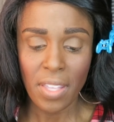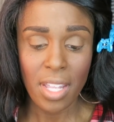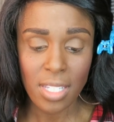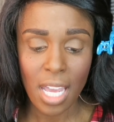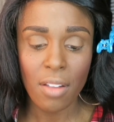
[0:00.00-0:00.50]

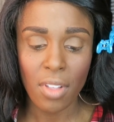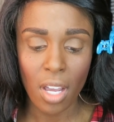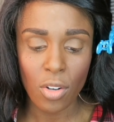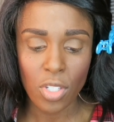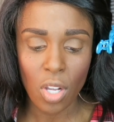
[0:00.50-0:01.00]
and that's kind of
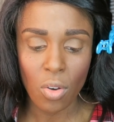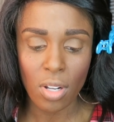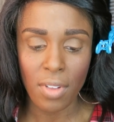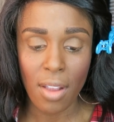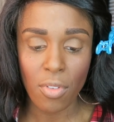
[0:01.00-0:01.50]
the
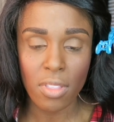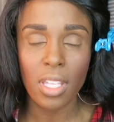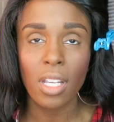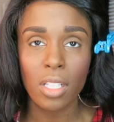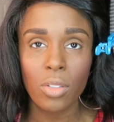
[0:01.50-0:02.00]
undertone of
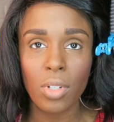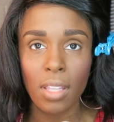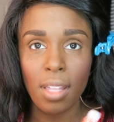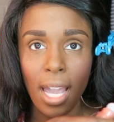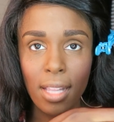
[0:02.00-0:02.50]
everything,
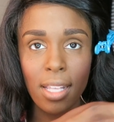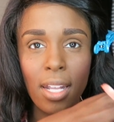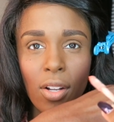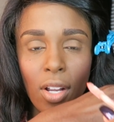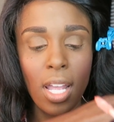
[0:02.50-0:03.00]
including the
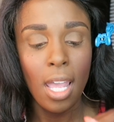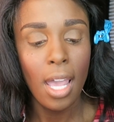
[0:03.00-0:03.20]
highlighter.